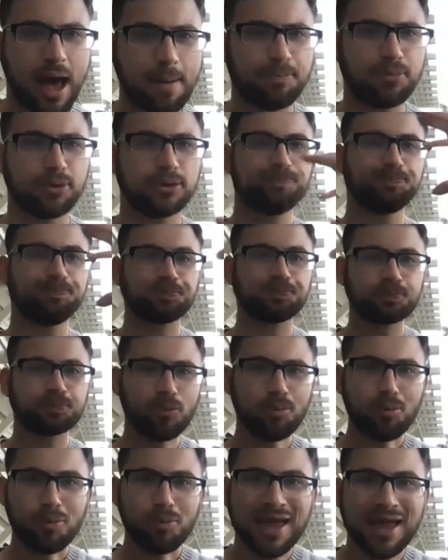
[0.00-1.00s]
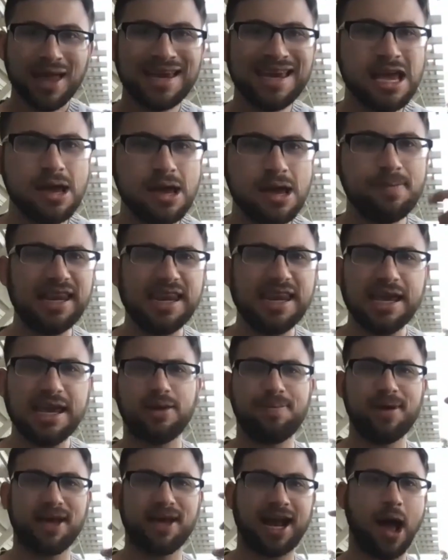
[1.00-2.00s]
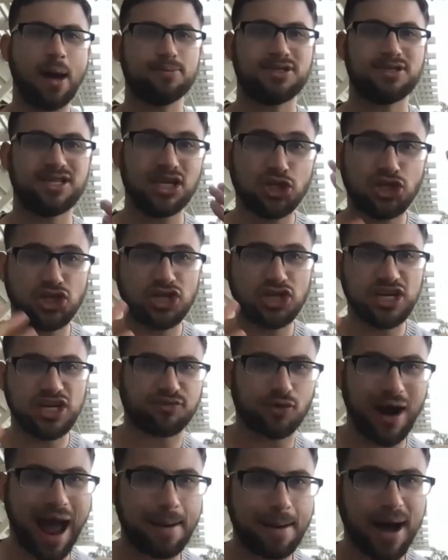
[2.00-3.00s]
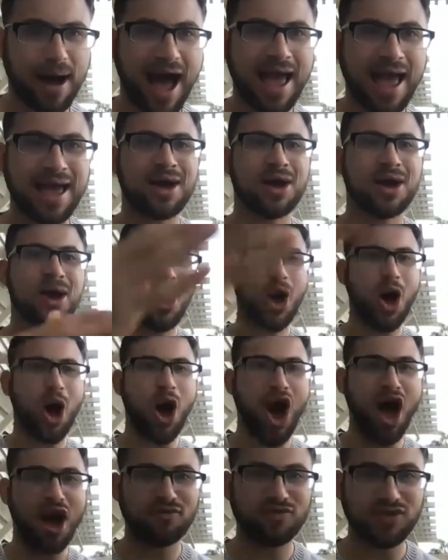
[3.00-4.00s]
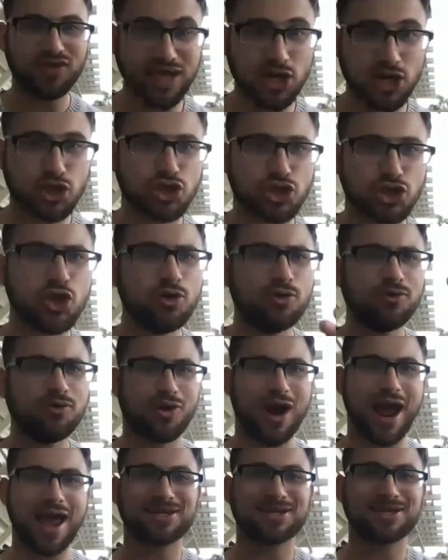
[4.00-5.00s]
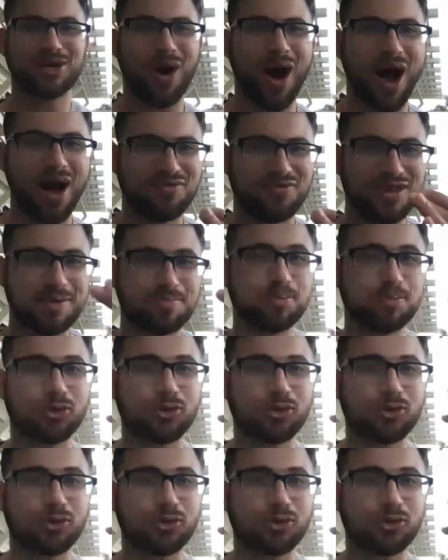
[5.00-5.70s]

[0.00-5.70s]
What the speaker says: up. He immediately becomes the chief rabbi of the yeshuv, right? So of the